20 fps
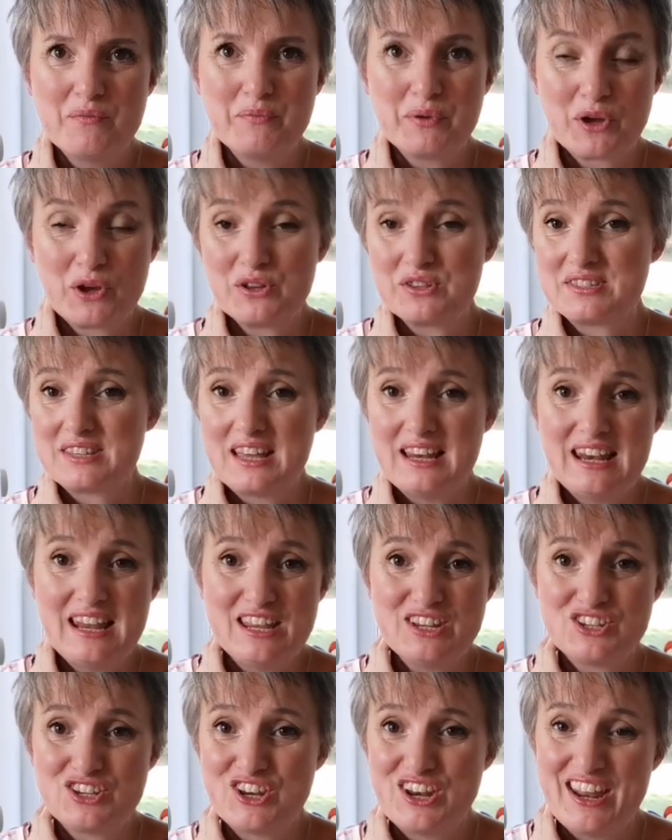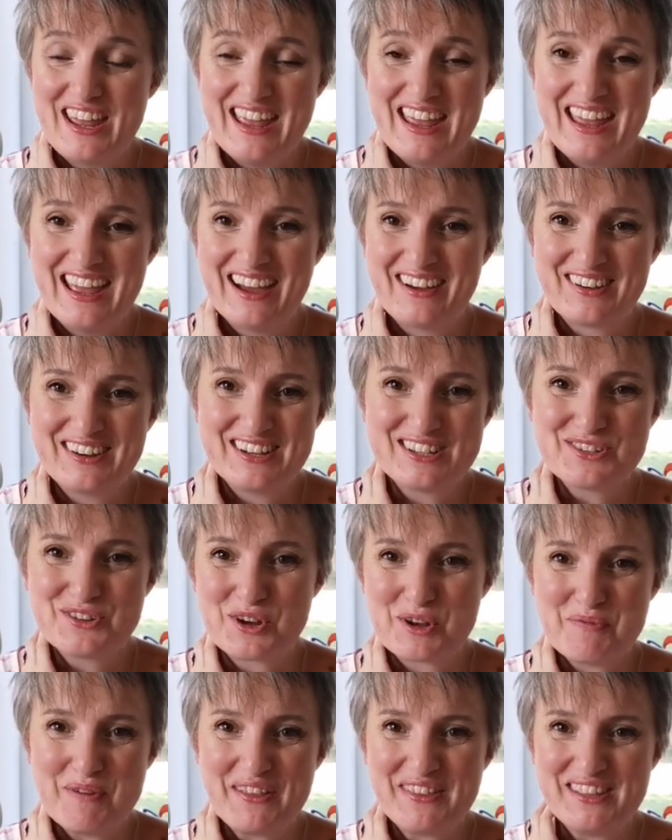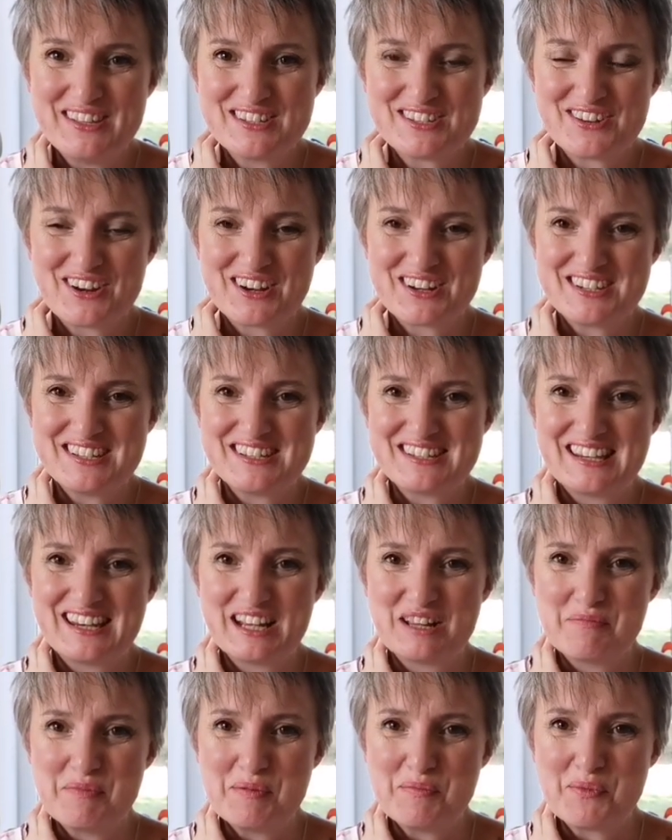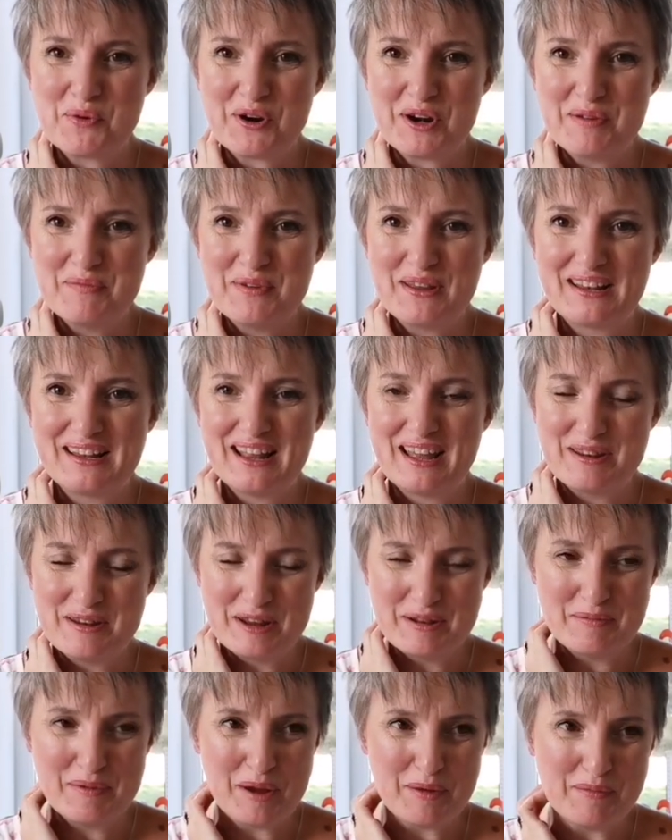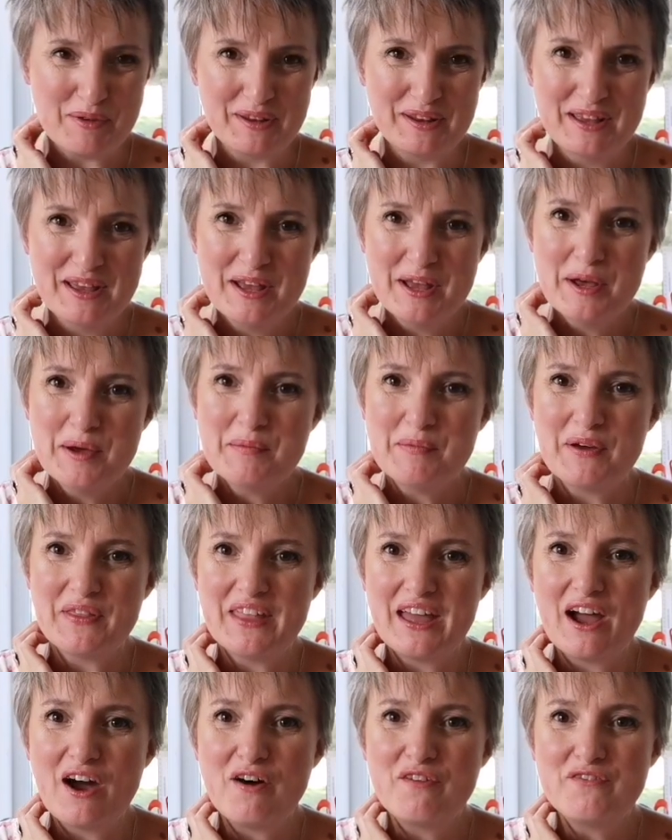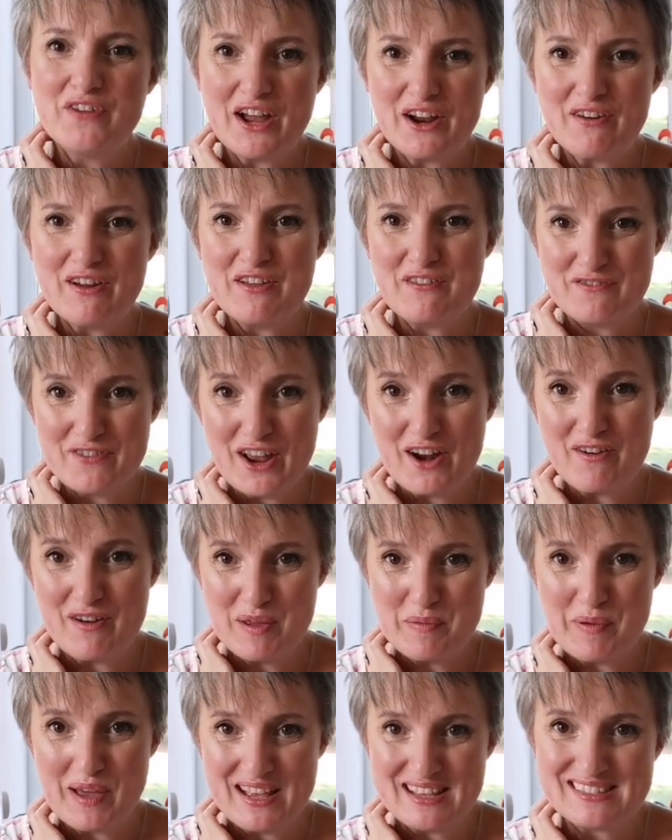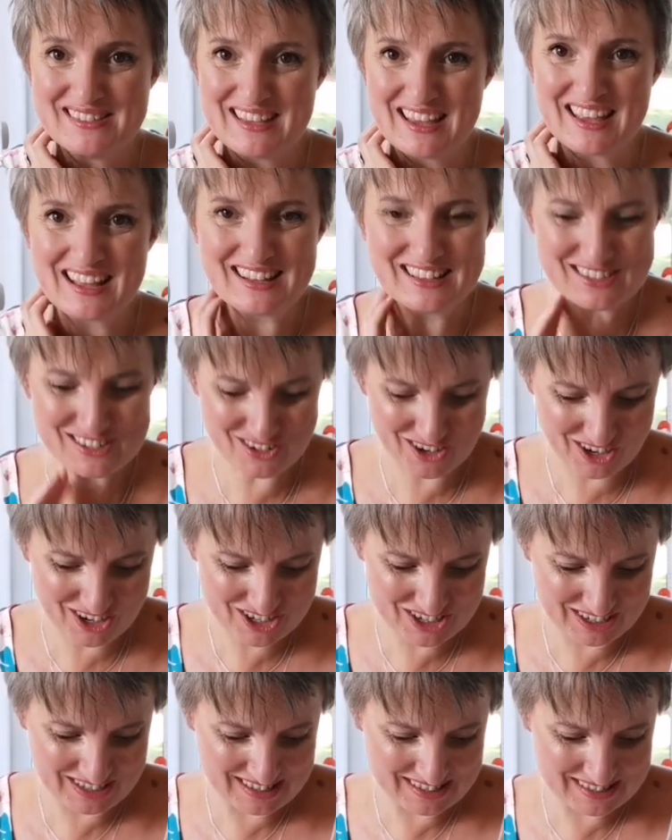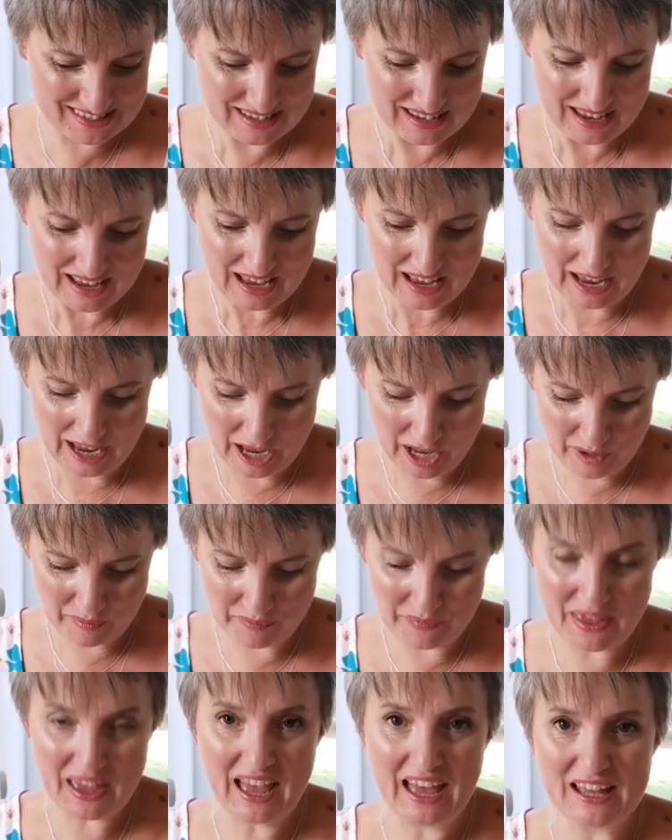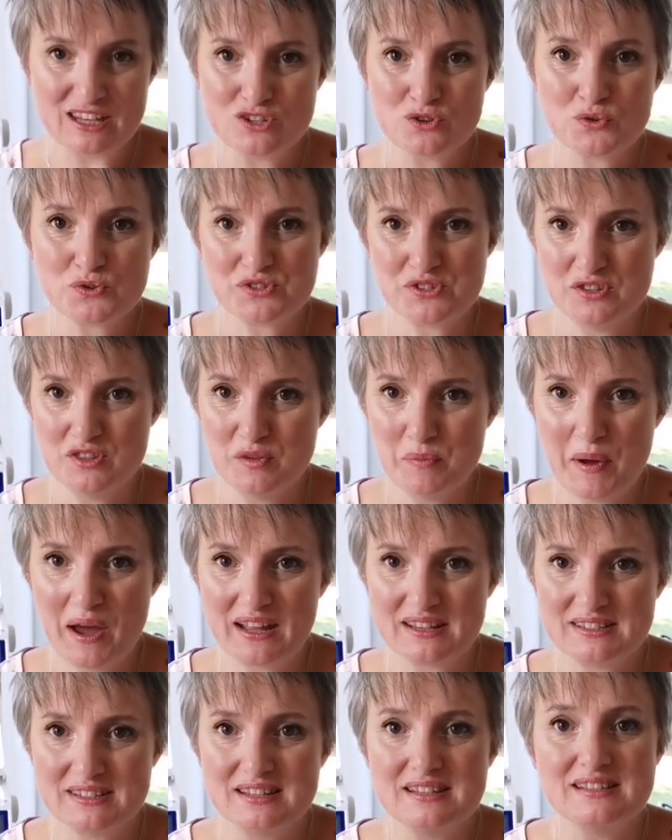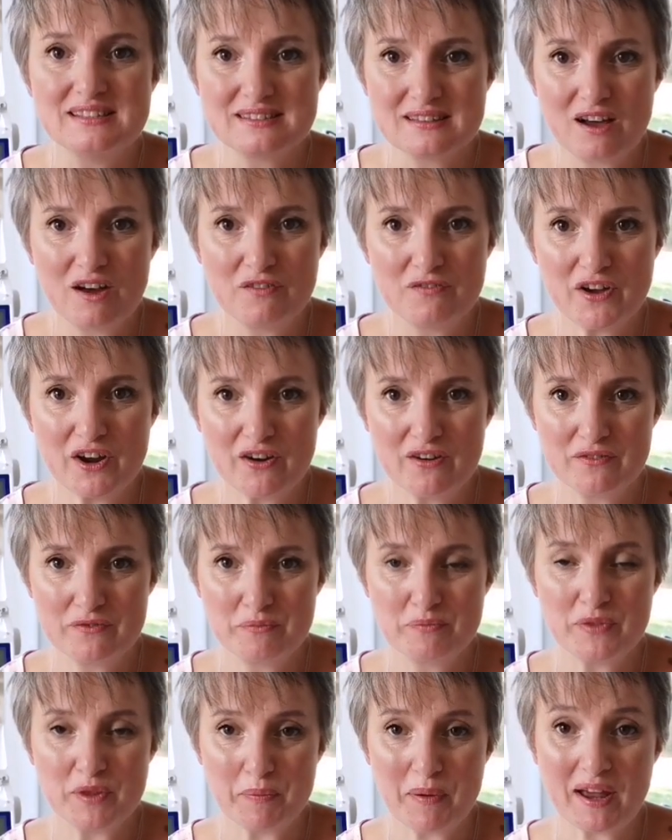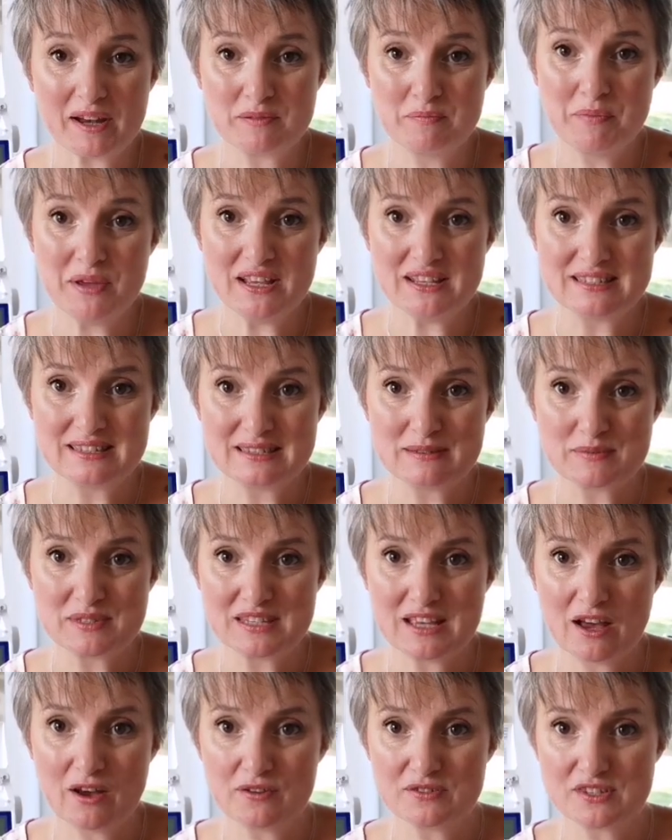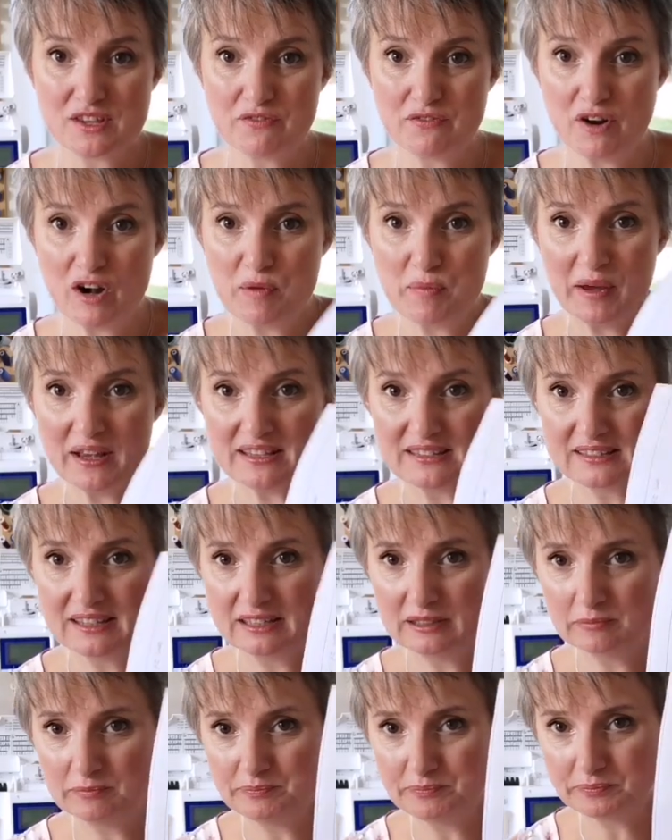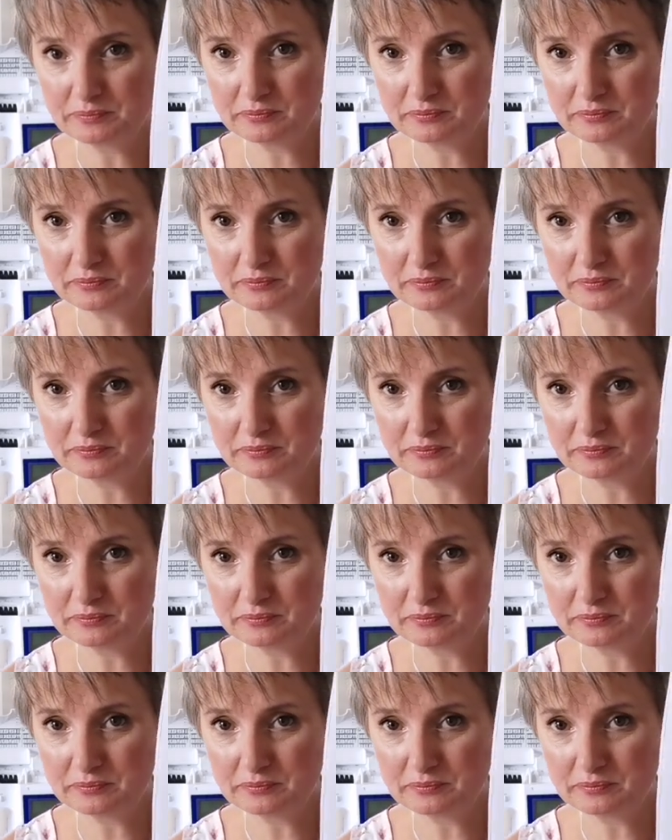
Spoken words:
because they literally, I'm going to talk about the instructions a little bit more in a moment, but they are very, very basic instructions, and also the patterns are the pattern pieces themselves are very basic.